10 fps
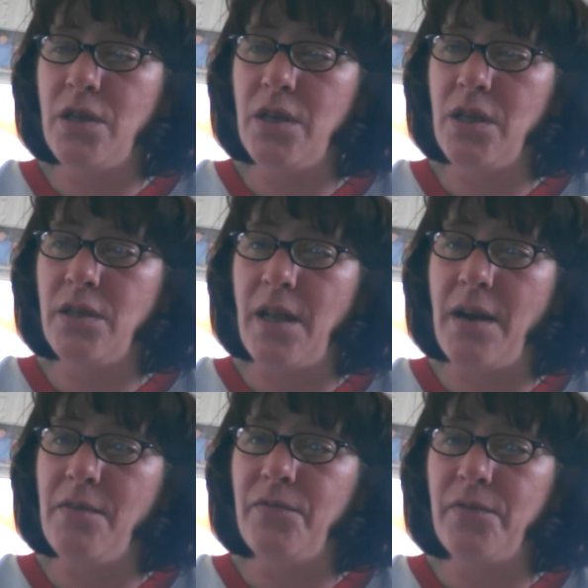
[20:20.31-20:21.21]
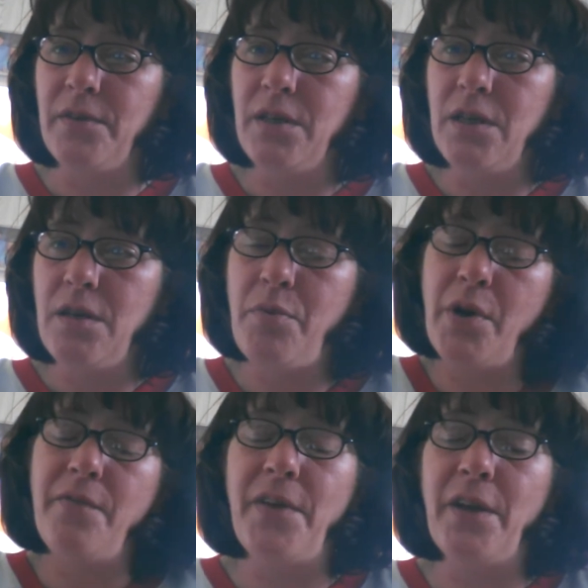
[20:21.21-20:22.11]
instead of
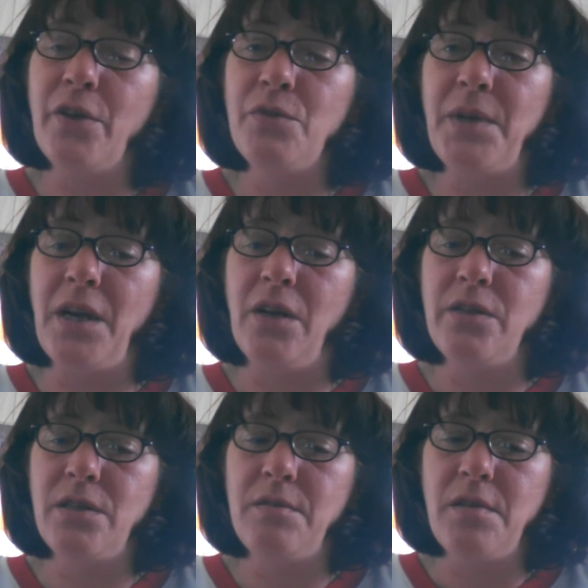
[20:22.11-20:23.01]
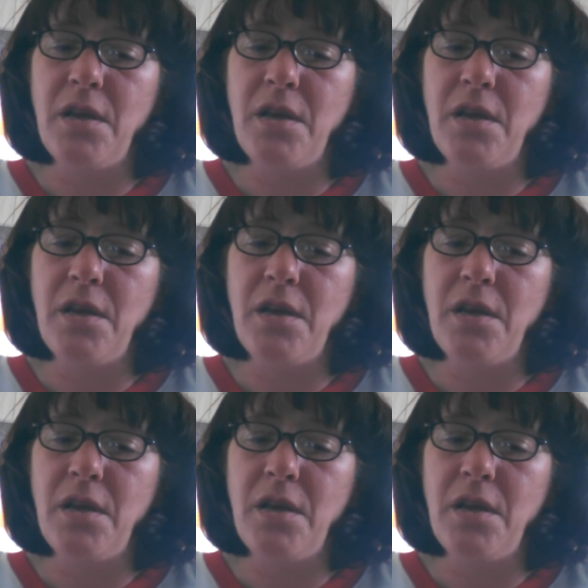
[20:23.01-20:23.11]
pointing fingers, we can all just